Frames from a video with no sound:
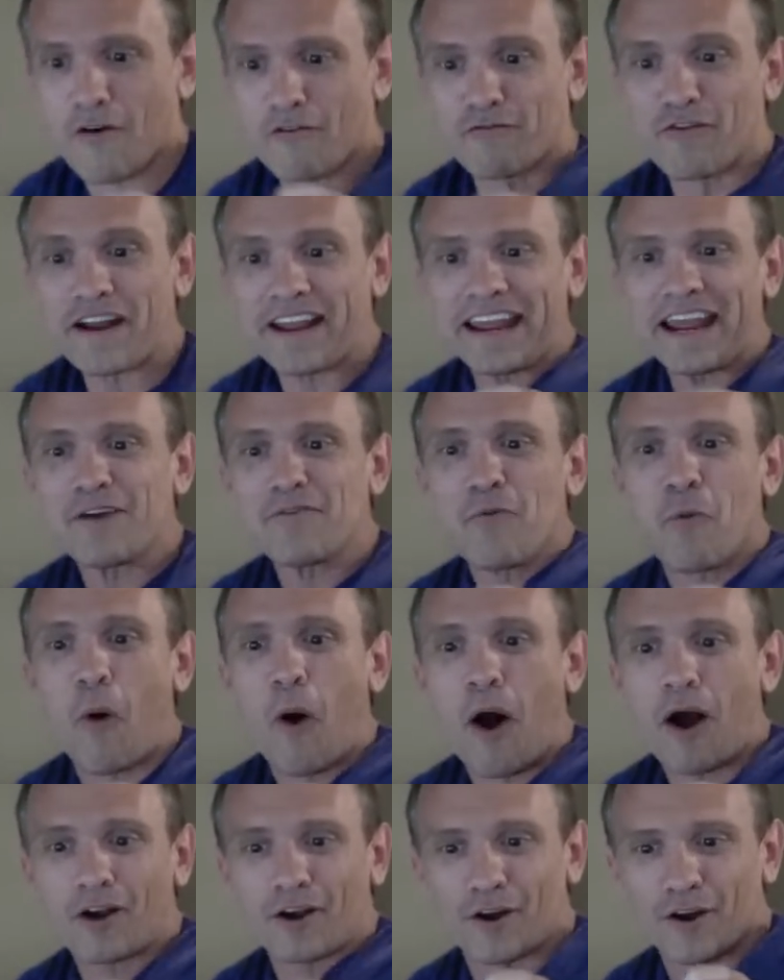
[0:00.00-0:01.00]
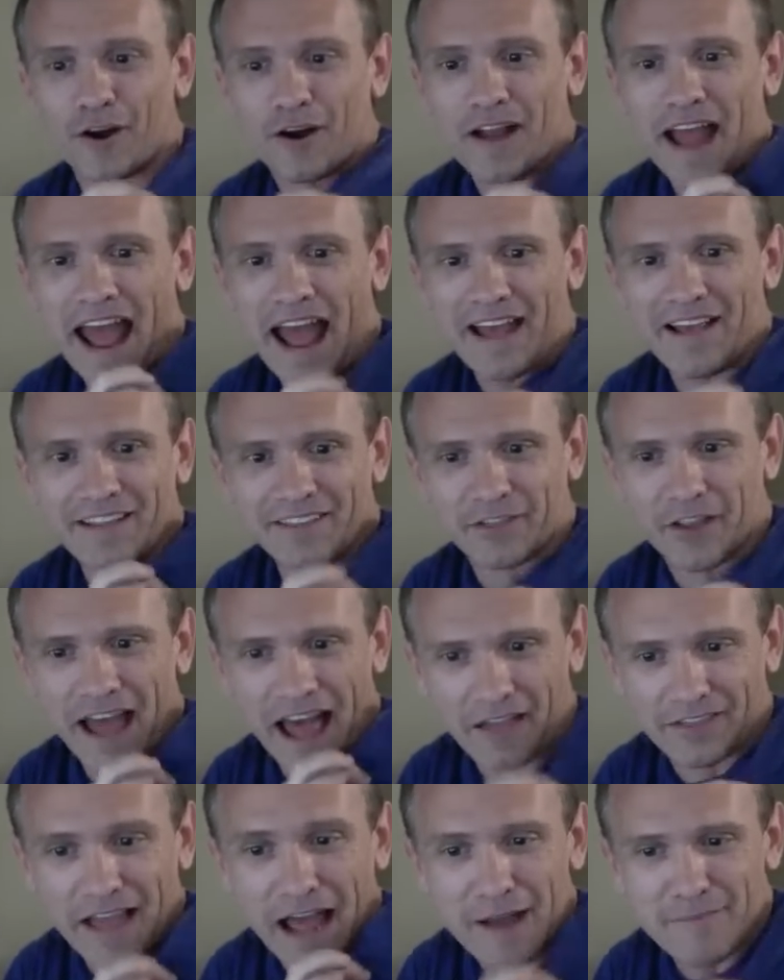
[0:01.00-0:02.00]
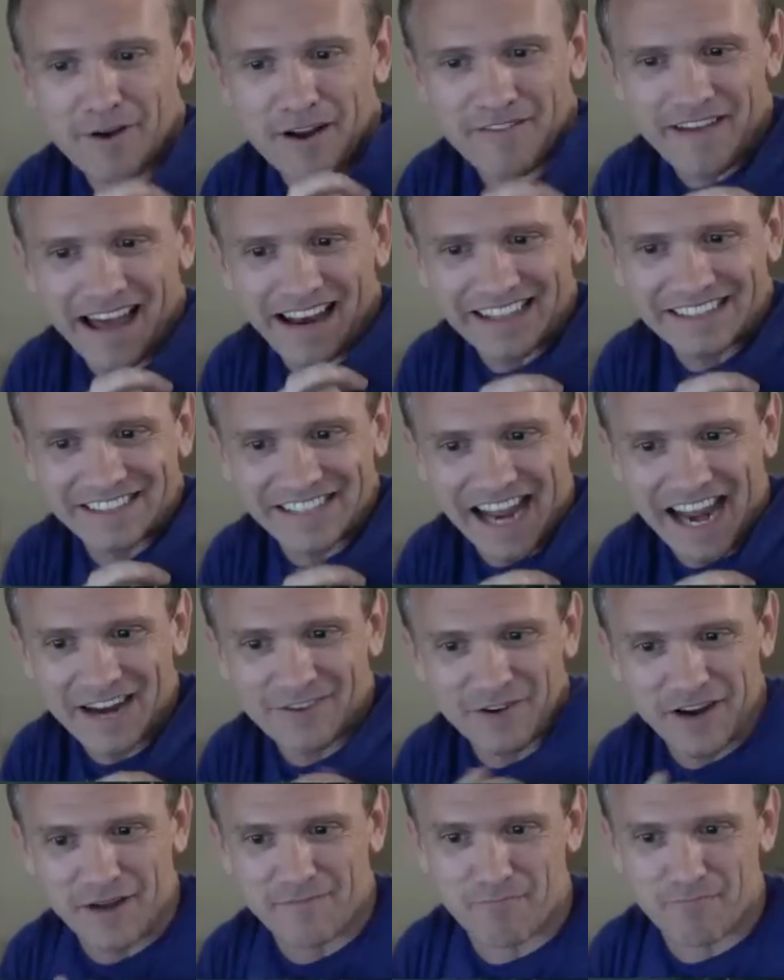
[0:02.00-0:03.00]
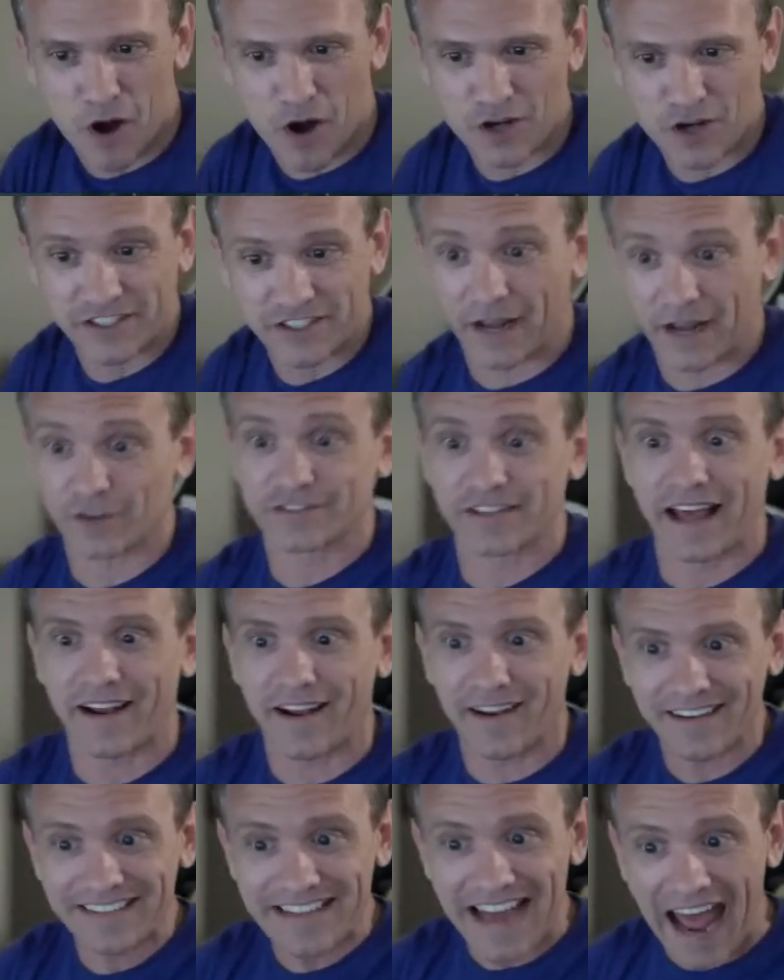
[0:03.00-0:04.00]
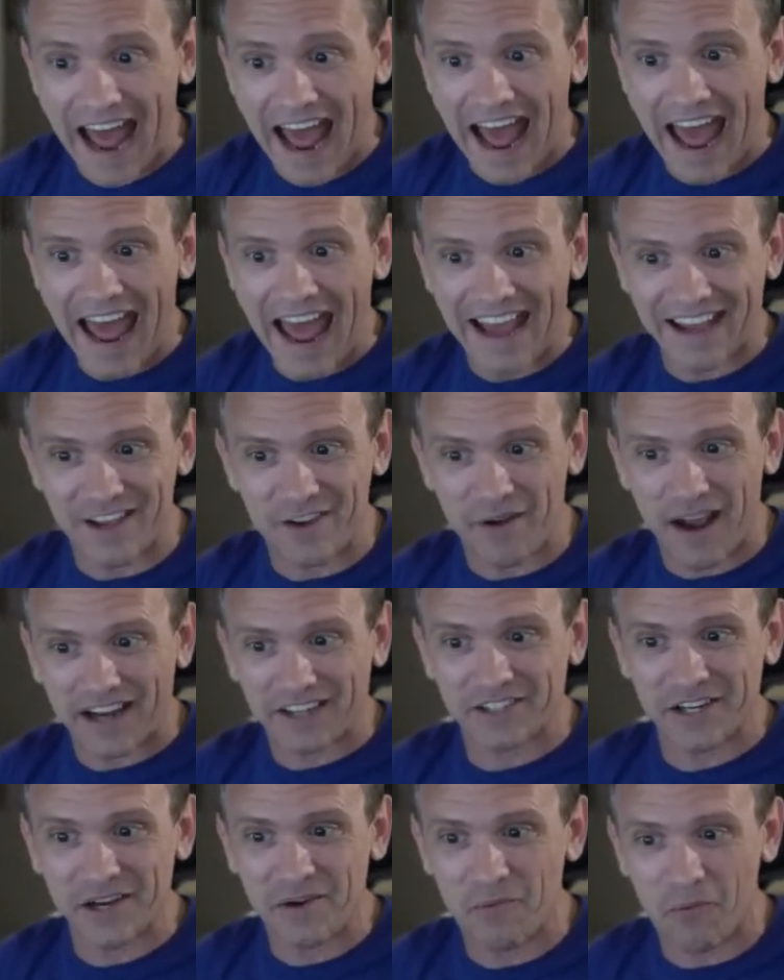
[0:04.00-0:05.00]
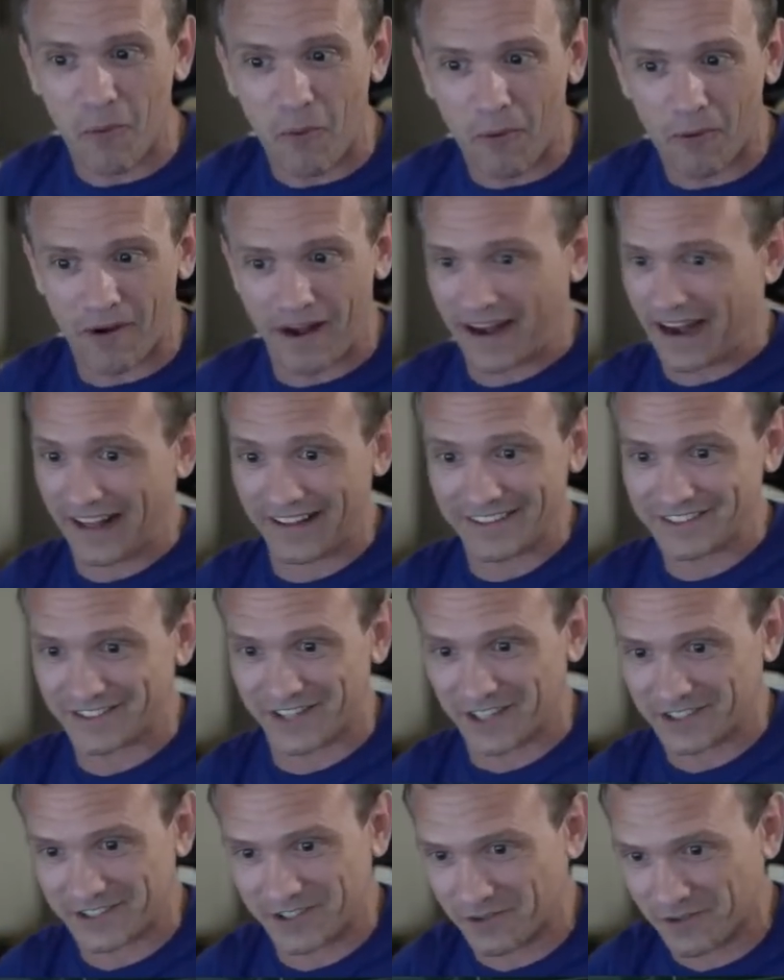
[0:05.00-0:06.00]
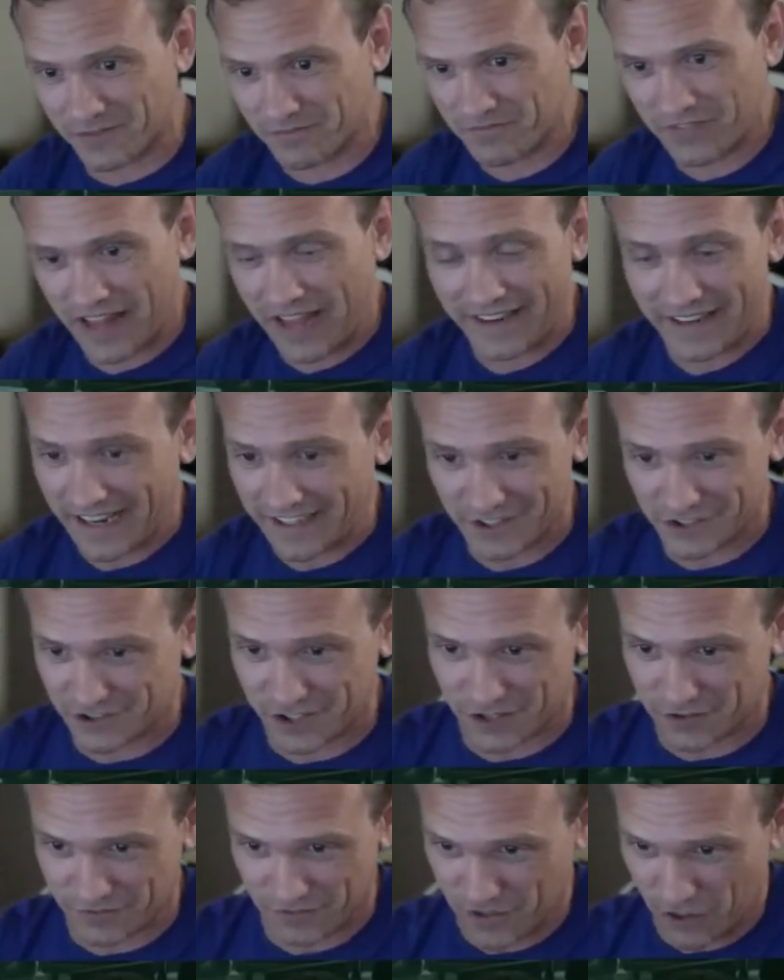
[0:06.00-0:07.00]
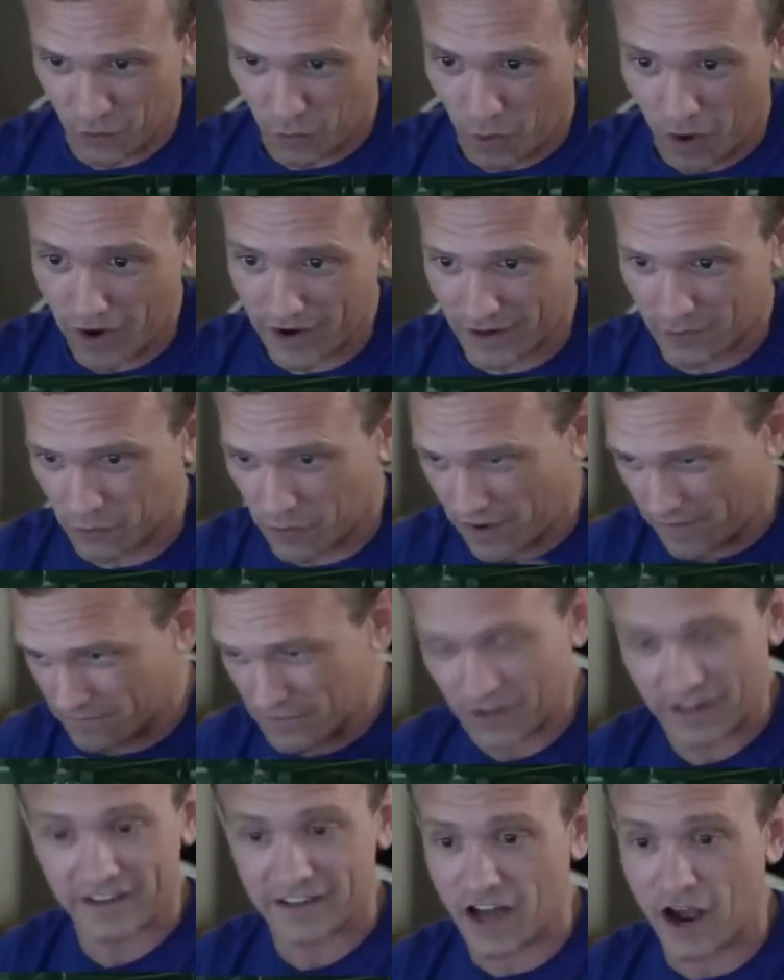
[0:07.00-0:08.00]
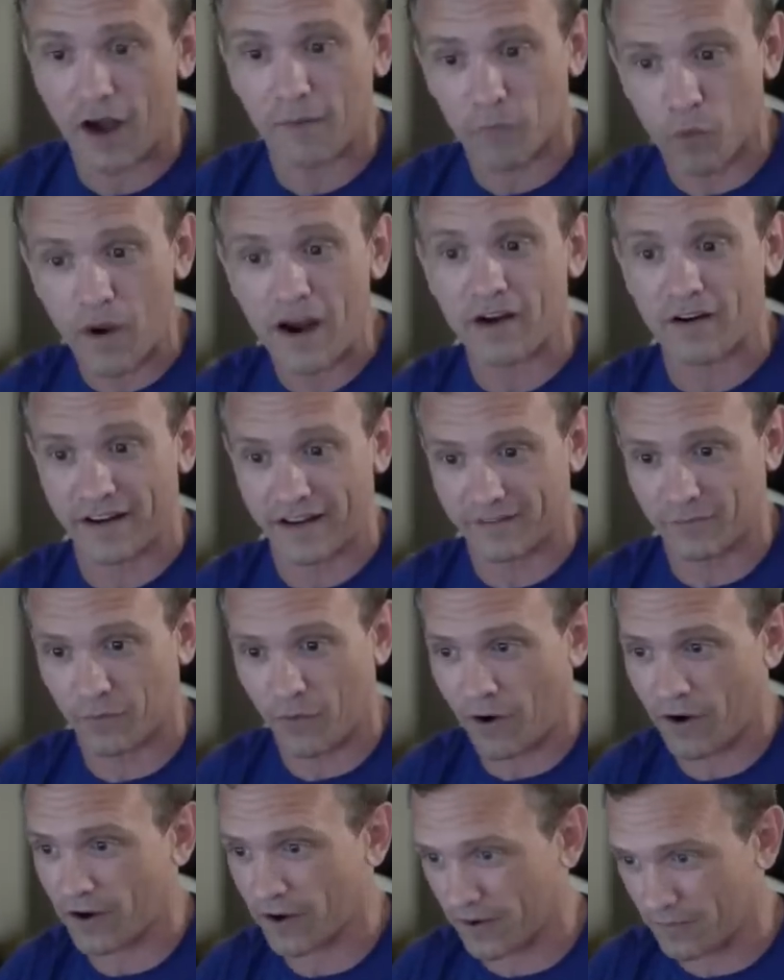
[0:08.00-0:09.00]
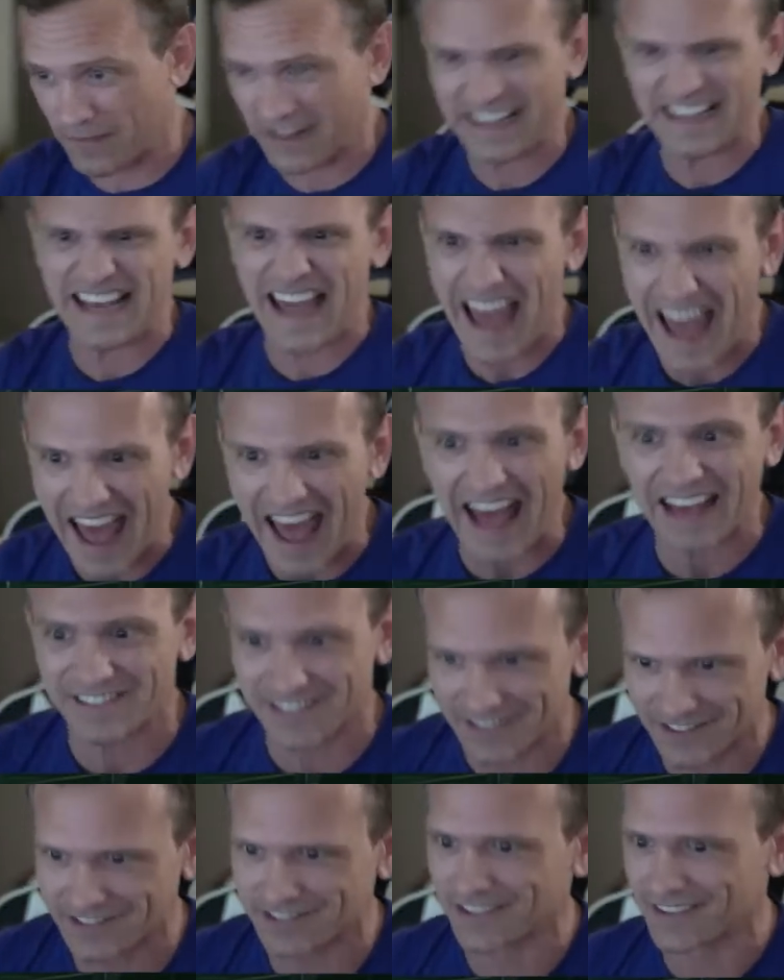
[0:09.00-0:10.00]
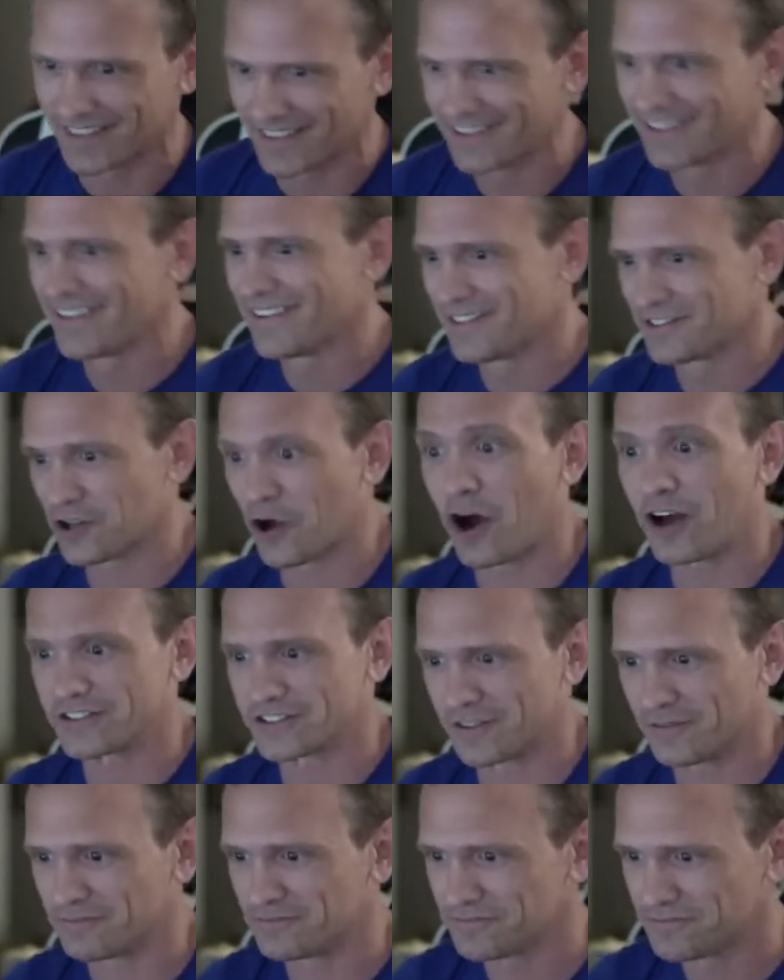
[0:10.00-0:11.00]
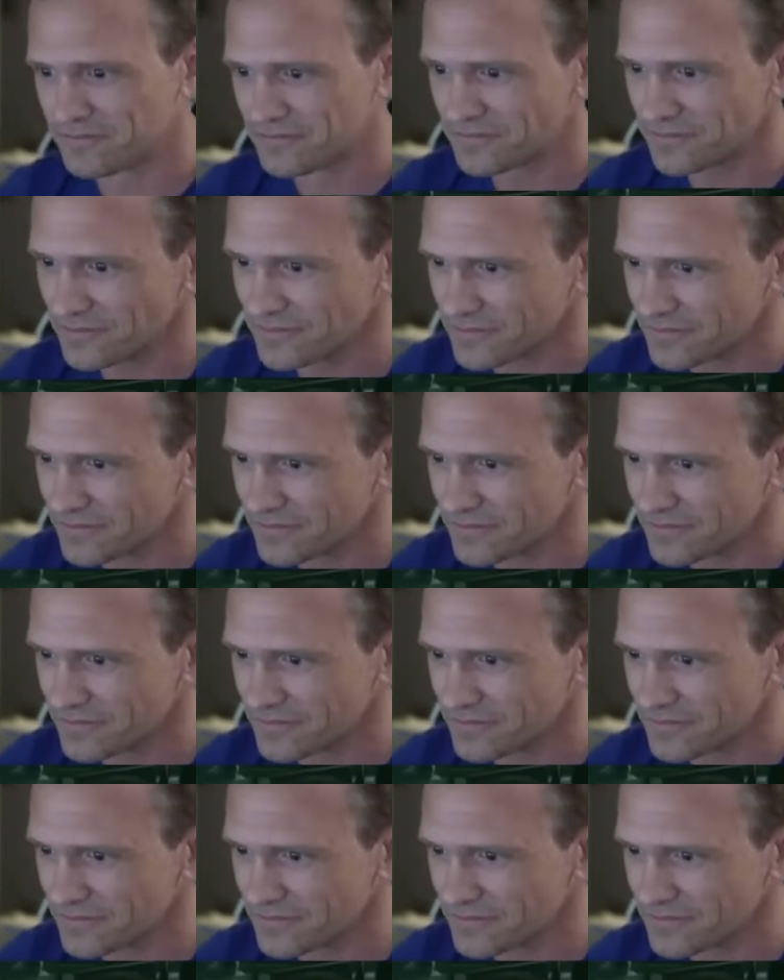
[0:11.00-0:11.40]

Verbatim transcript: Freaking Walker Library of Alexandria merch. And I was like, dang, you actually wore it. I just thought you wanted one. They're like, no, I'm wearing it, Walker. I'm like, yes. That's awesome, dude.